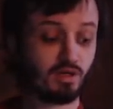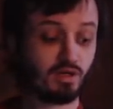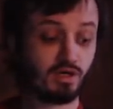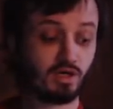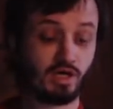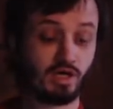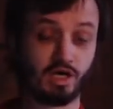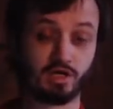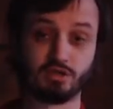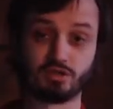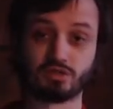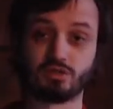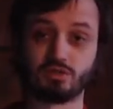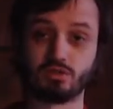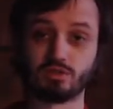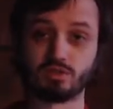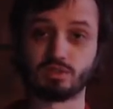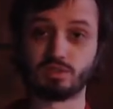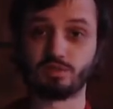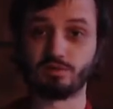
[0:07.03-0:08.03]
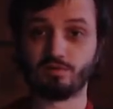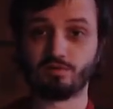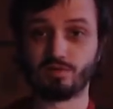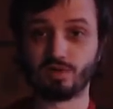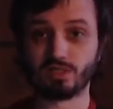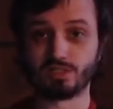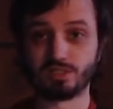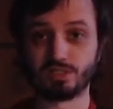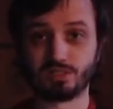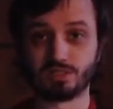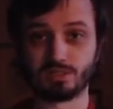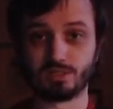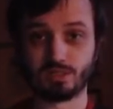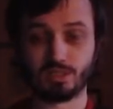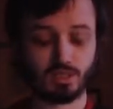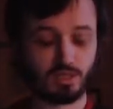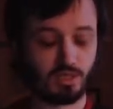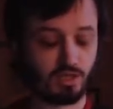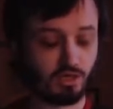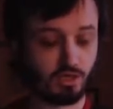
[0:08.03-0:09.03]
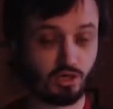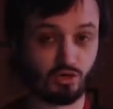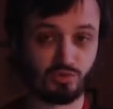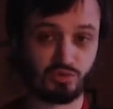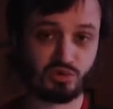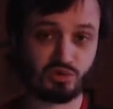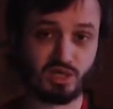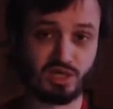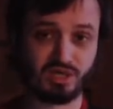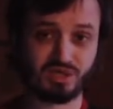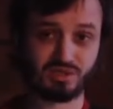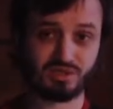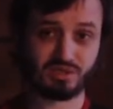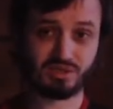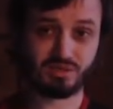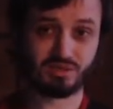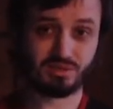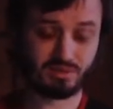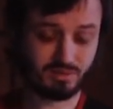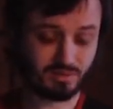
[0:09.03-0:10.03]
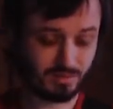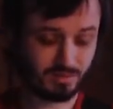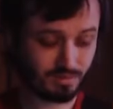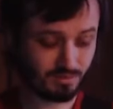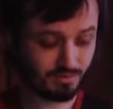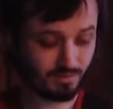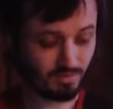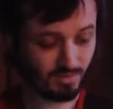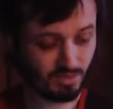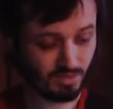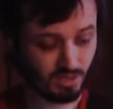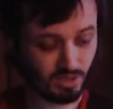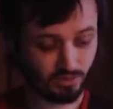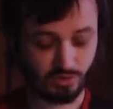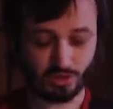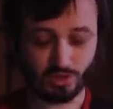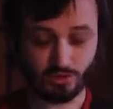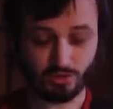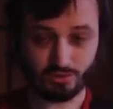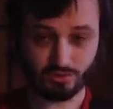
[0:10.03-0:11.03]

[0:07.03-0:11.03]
and it's called Fences. Hope you like it. Here we go.